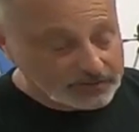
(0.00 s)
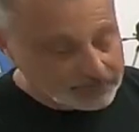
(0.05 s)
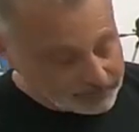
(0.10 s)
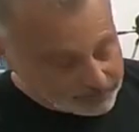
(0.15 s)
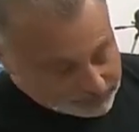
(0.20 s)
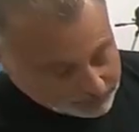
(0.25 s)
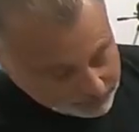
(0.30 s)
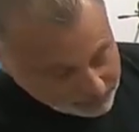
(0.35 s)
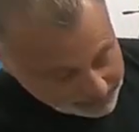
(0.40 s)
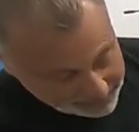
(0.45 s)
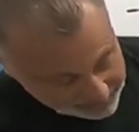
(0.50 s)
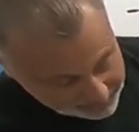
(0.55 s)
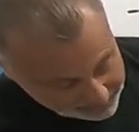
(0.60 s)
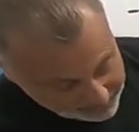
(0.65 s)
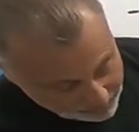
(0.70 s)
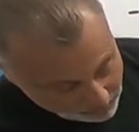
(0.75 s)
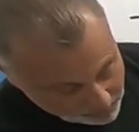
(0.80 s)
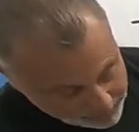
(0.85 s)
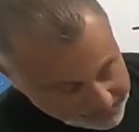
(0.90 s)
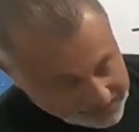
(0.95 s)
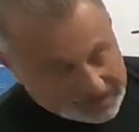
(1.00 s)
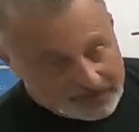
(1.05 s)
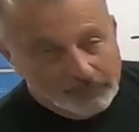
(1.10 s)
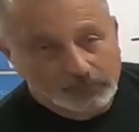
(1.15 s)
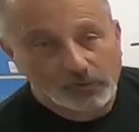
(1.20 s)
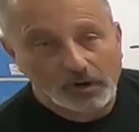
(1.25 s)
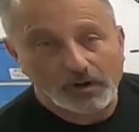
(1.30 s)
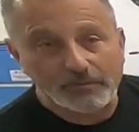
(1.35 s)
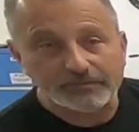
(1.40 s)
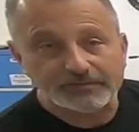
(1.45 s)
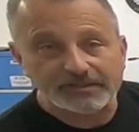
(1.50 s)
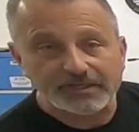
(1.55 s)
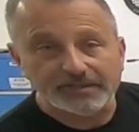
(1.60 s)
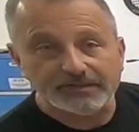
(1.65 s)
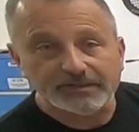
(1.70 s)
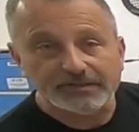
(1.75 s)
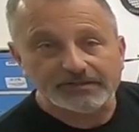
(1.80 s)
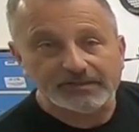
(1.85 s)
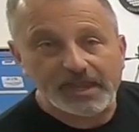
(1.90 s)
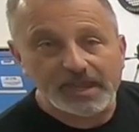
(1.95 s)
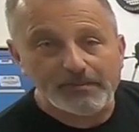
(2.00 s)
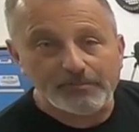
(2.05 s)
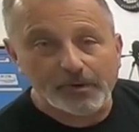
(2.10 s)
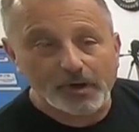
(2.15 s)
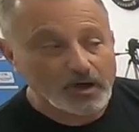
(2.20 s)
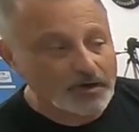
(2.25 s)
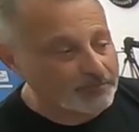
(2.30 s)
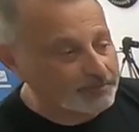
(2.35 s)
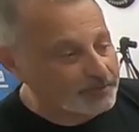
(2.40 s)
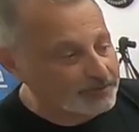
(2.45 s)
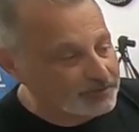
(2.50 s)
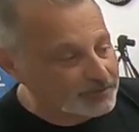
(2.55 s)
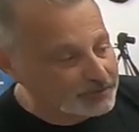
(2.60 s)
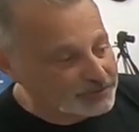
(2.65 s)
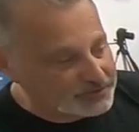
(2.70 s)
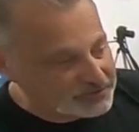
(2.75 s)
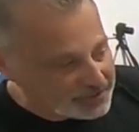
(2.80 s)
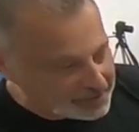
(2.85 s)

know we always have problems getting the tape off, but there's